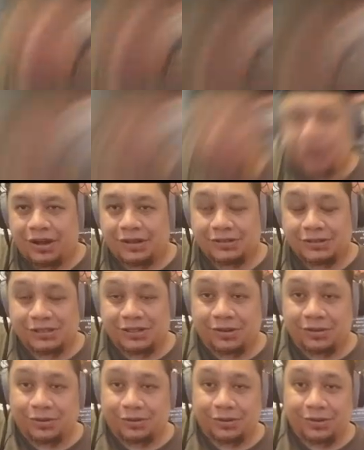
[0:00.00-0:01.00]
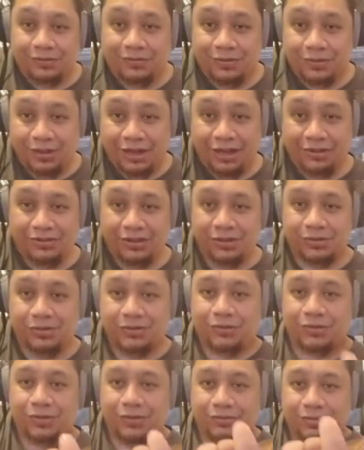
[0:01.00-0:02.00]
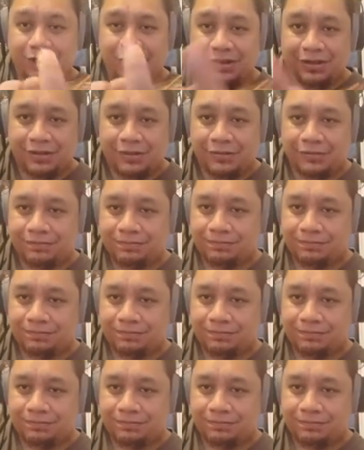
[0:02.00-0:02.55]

Alright, so if you have a look from here,